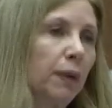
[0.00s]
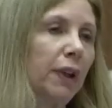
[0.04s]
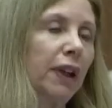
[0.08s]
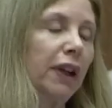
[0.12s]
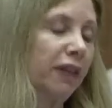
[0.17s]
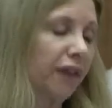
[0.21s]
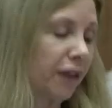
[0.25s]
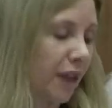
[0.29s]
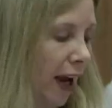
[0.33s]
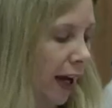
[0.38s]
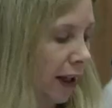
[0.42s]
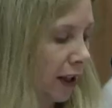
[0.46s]
be
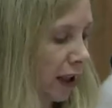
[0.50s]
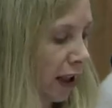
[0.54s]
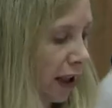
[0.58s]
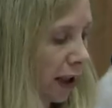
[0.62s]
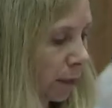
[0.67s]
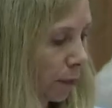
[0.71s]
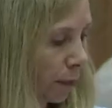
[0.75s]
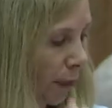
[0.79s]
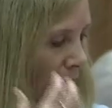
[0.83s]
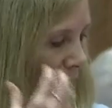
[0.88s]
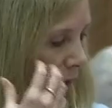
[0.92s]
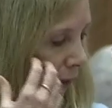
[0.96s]

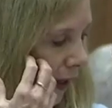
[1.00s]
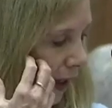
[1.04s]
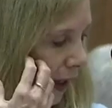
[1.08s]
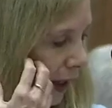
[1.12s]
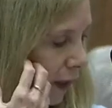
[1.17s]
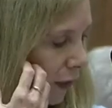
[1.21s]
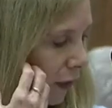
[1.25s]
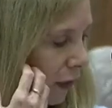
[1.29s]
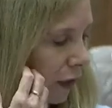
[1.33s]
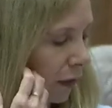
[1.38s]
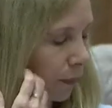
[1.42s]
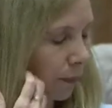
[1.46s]
affected by
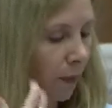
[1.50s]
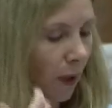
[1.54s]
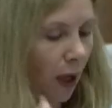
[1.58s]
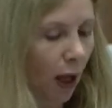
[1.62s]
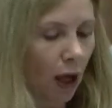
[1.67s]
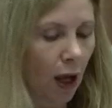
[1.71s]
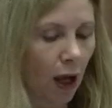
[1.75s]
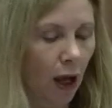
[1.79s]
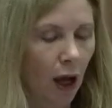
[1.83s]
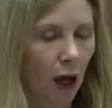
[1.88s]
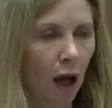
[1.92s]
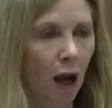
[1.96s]
this.
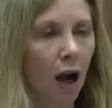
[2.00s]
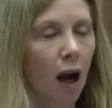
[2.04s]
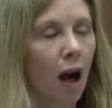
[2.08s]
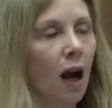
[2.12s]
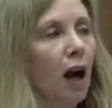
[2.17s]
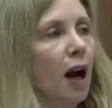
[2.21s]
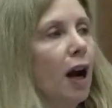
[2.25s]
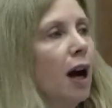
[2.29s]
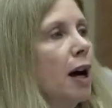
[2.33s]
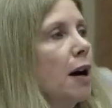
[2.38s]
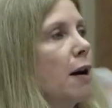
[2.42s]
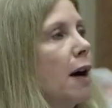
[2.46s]

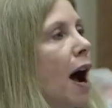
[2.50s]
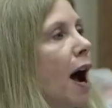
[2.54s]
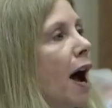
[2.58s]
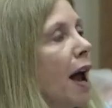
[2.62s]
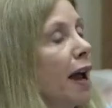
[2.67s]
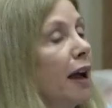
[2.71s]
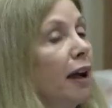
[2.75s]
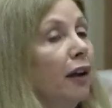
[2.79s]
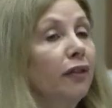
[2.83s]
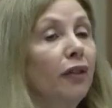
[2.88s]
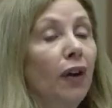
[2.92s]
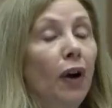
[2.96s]
I
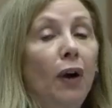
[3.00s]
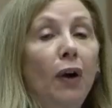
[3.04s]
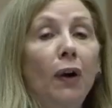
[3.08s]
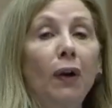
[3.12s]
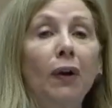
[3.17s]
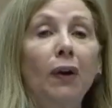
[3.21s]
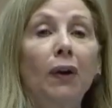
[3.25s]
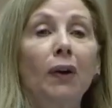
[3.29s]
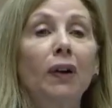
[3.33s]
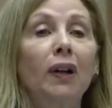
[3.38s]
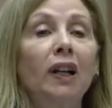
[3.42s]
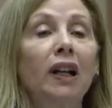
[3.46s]
have
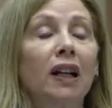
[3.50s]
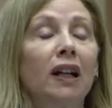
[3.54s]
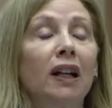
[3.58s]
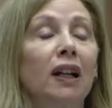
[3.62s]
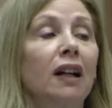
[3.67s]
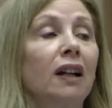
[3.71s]
heard